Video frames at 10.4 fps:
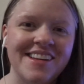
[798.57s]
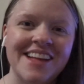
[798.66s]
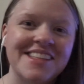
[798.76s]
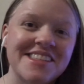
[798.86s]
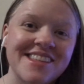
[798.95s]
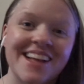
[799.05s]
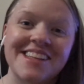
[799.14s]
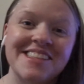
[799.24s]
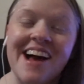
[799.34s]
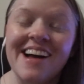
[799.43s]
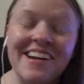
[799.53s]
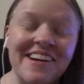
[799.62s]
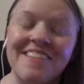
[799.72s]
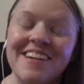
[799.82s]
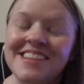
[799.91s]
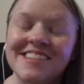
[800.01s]
That's, it's not new.
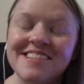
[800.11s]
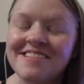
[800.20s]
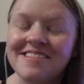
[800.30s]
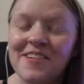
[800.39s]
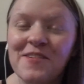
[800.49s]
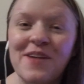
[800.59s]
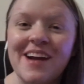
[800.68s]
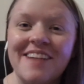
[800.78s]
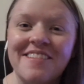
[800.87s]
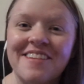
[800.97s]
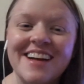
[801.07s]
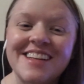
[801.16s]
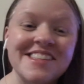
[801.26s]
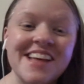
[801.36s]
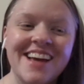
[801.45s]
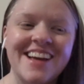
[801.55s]
It's whatever. It's
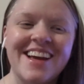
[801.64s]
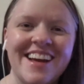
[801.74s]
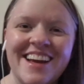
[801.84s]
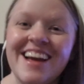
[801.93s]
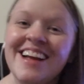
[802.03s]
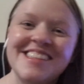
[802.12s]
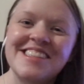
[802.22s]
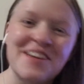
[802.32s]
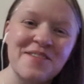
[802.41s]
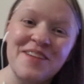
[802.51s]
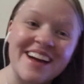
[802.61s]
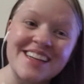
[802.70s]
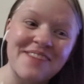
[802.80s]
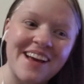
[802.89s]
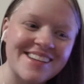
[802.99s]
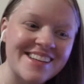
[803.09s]
it's to be
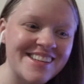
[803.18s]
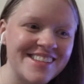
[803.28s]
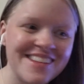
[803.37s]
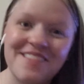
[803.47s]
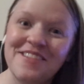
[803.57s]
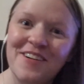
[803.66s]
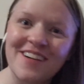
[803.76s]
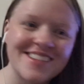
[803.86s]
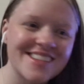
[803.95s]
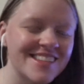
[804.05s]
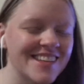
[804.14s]
expected, of course.